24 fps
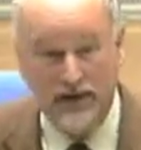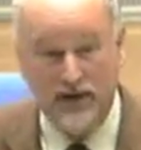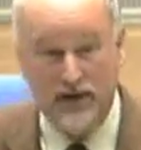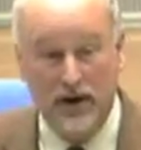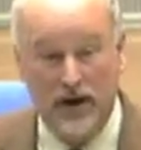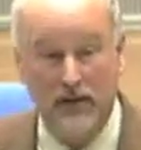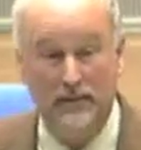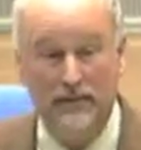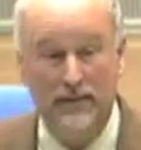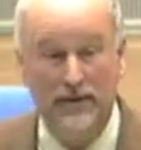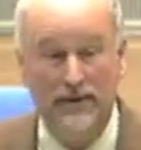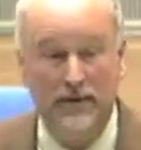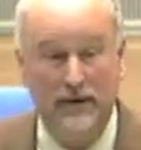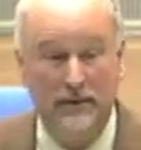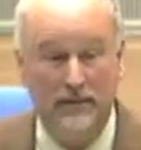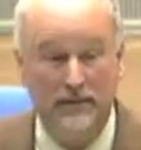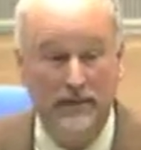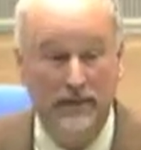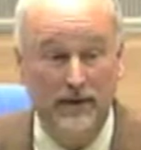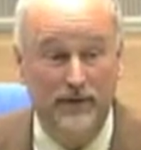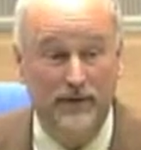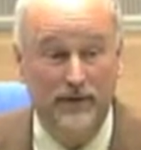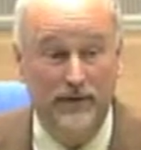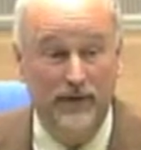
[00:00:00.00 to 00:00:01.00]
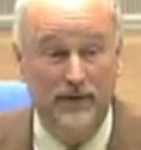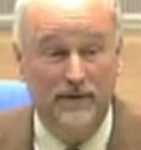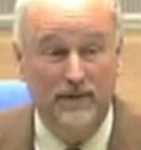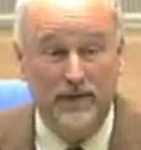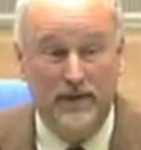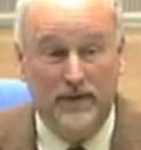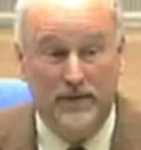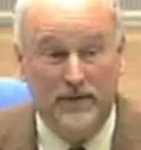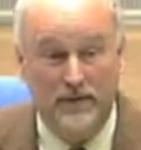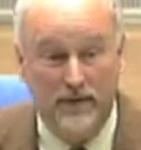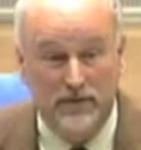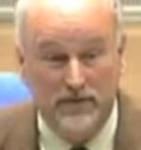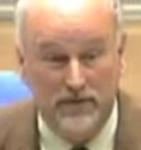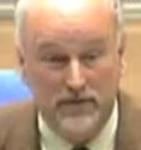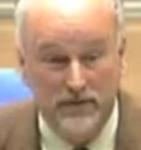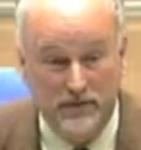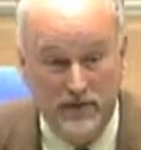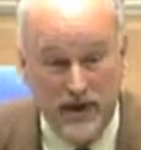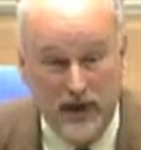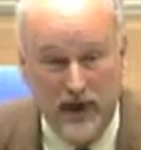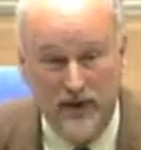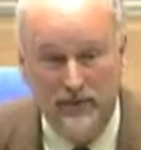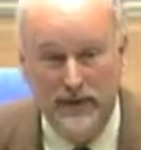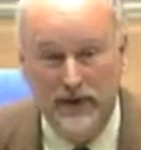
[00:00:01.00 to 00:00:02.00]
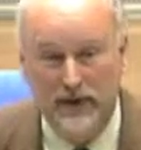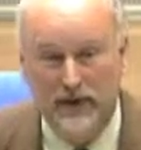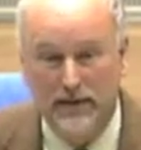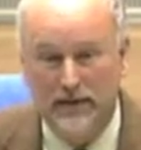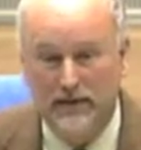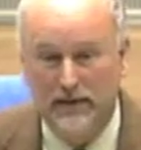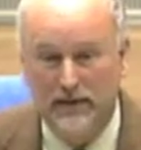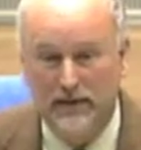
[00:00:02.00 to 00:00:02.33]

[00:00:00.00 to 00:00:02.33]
accompanied with very